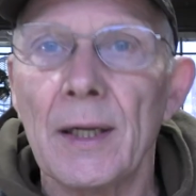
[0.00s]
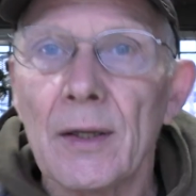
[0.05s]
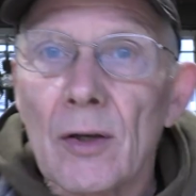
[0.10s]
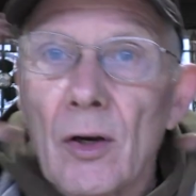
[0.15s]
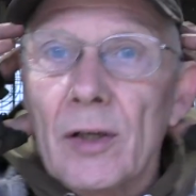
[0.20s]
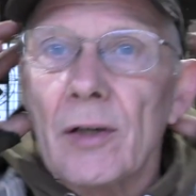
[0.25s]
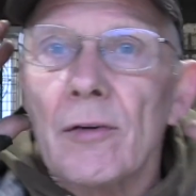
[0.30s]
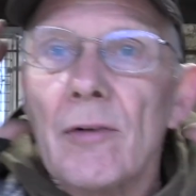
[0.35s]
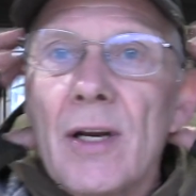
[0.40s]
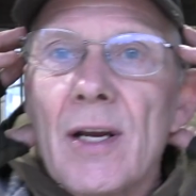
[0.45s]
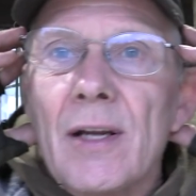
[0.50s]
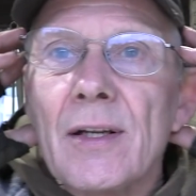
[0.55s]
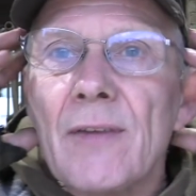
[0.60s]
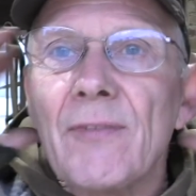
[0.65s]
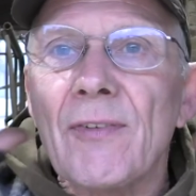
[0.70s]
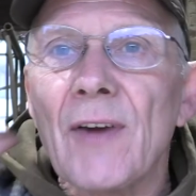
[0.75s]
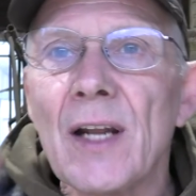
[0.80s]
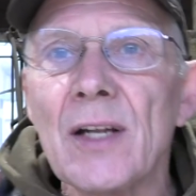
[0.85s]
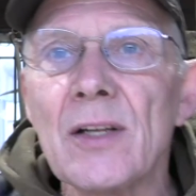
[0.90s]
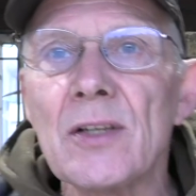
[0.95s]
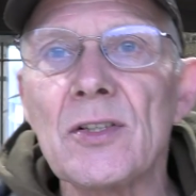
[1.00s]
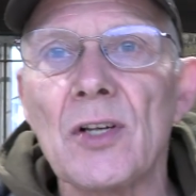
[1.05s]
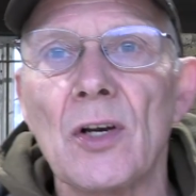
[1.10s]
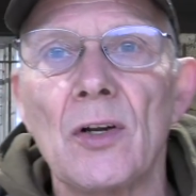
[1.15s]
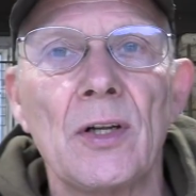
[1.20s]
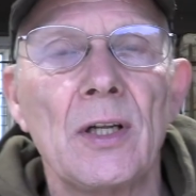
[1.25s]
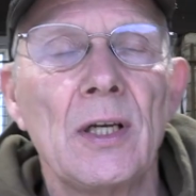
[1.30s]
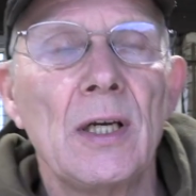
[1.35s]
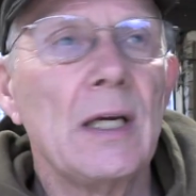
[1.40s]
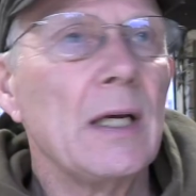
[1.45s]
you've got your ear defenders
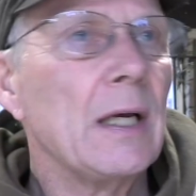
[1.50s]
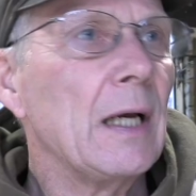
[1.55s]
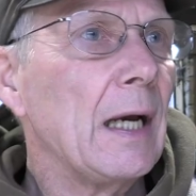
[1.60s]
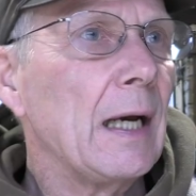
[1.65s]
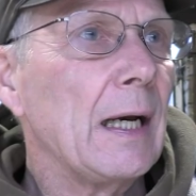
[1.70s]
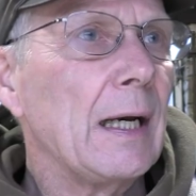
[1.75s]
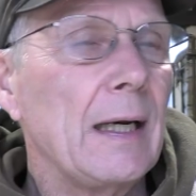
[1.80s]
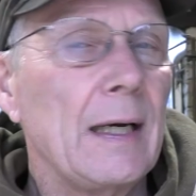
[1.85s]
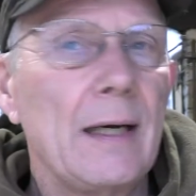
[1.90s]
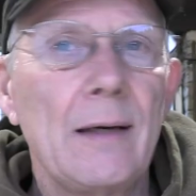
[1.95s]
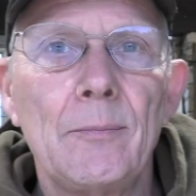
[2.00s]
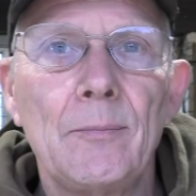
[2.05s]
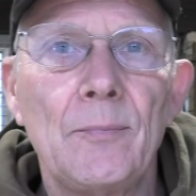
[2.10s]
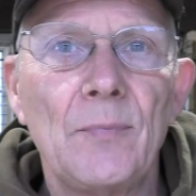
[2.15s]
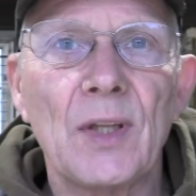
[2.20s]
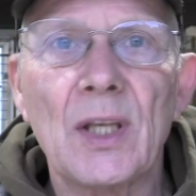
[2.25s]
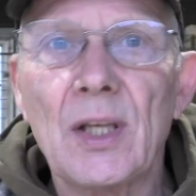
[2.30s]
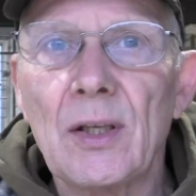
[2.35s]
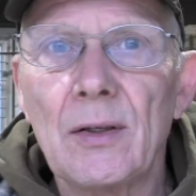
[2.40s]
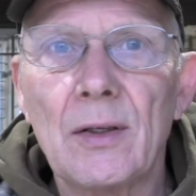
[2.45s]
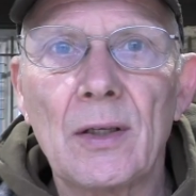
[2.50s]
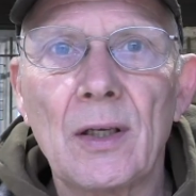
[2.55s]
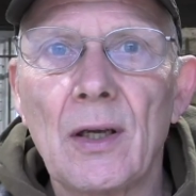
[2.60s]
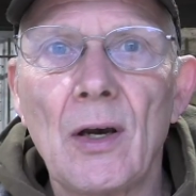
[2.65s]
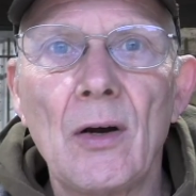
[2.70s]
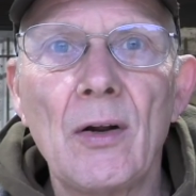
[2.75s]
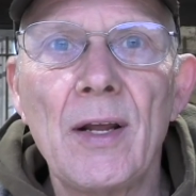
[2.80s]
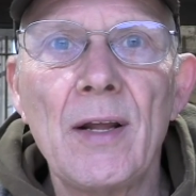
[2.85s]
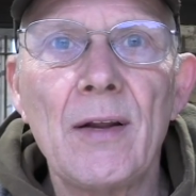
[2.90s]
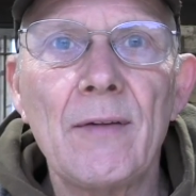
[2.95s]
on,
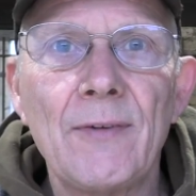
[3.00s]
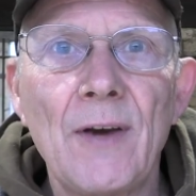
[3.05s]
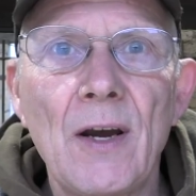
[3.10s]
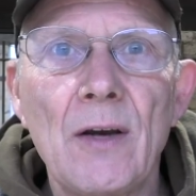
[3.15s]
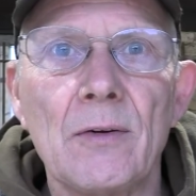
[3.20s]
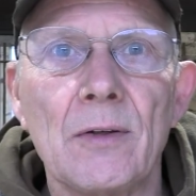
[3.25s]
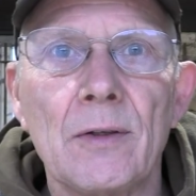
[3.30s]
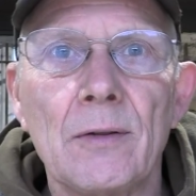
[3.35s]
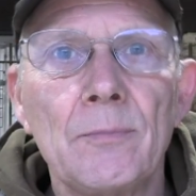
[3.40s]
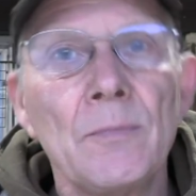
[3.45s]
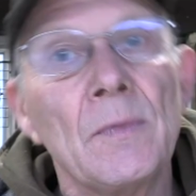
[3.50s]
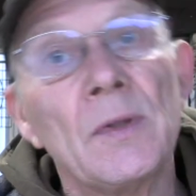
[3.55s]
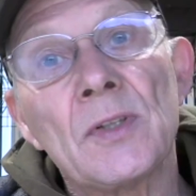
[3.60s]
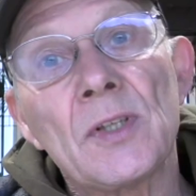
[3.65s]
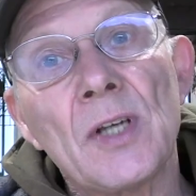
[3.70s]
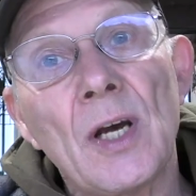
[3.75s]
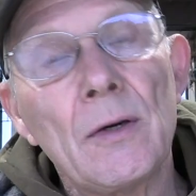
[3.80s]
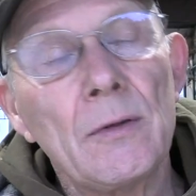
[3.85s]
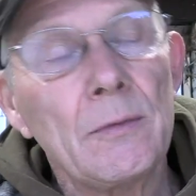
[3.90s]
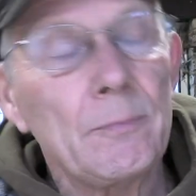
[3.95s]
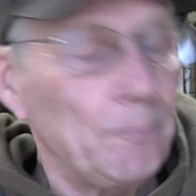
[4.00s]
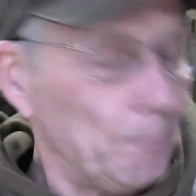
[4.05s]
can't hear the phone. So,